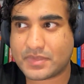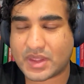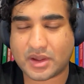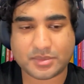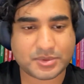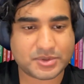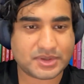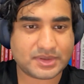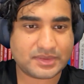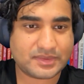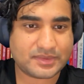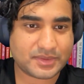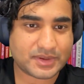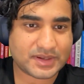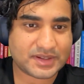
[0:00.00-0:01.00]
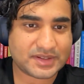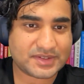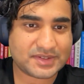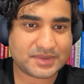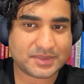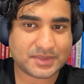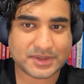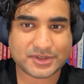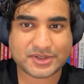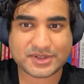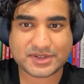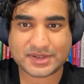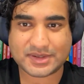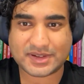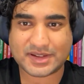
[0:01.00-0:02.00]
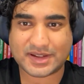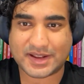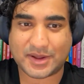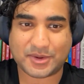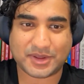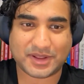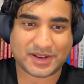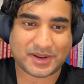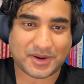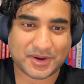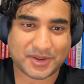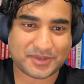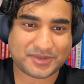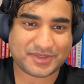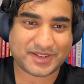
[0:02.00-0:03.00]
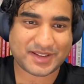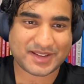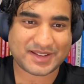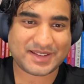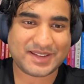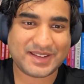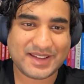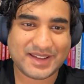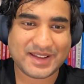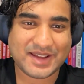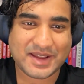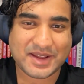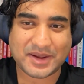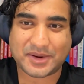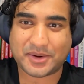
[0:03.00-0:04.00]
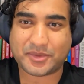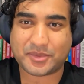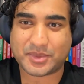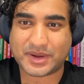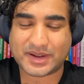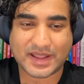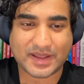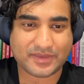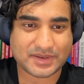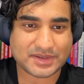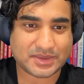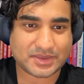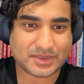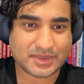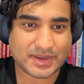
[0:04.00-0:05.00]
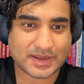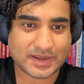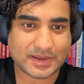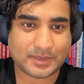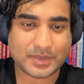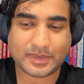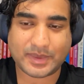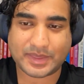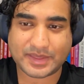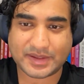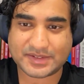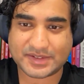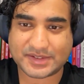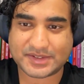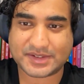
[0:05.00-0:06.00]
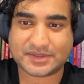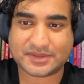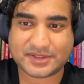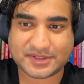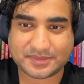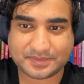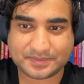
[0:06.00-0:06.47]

option for us, which cut out a lot of work having to implement things ourselves.